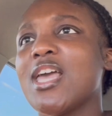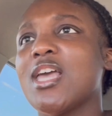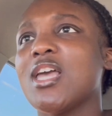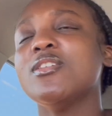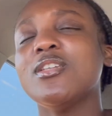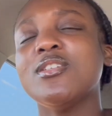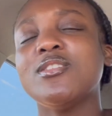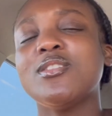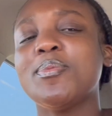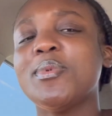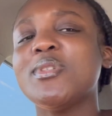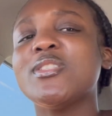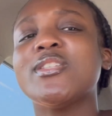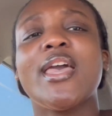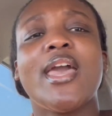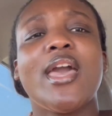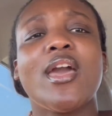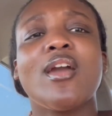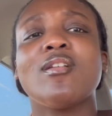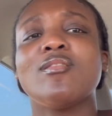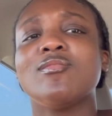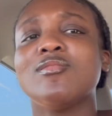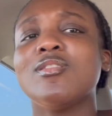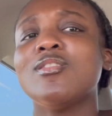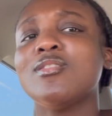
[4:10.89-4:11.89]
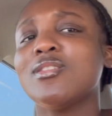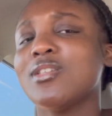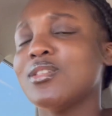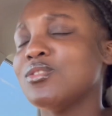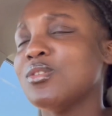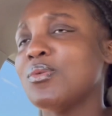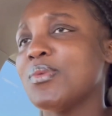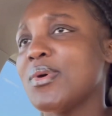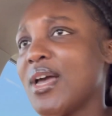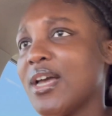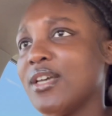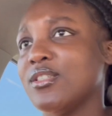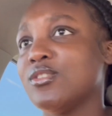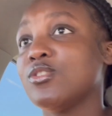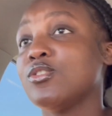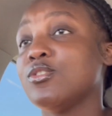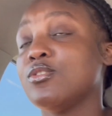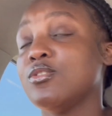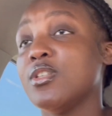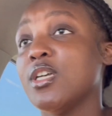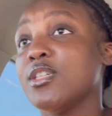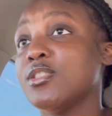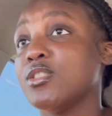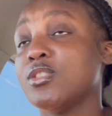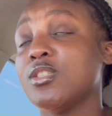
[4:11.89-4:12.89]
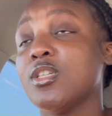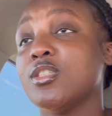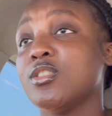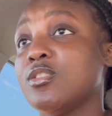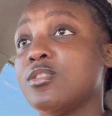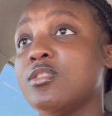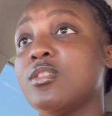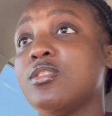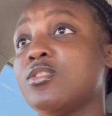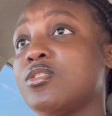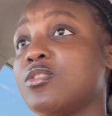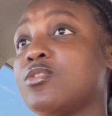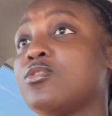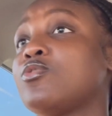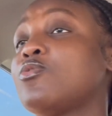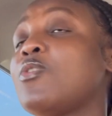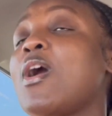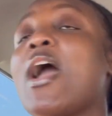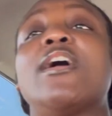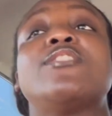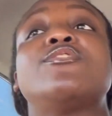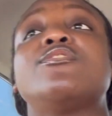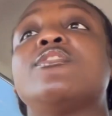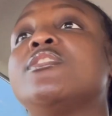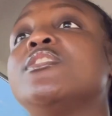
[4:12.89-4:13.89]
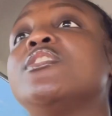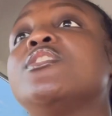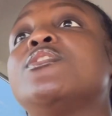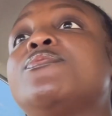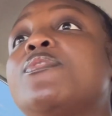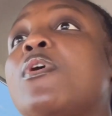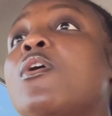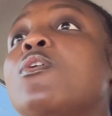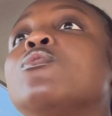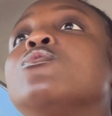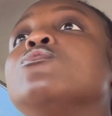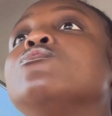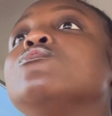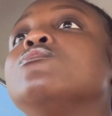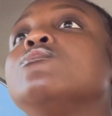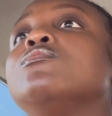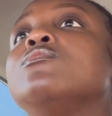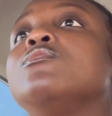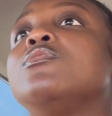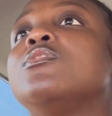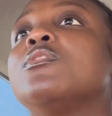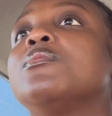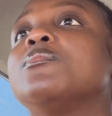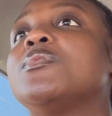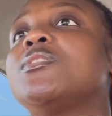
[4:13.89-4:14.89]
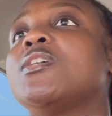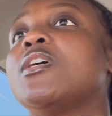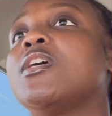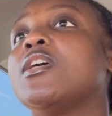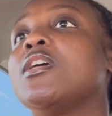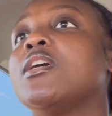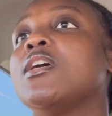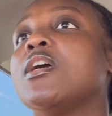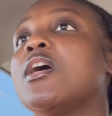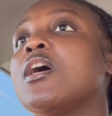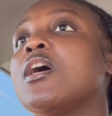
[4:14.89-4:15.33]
This piece of hair, there's no way I this this this scratch on this phone. You know what I'm saying?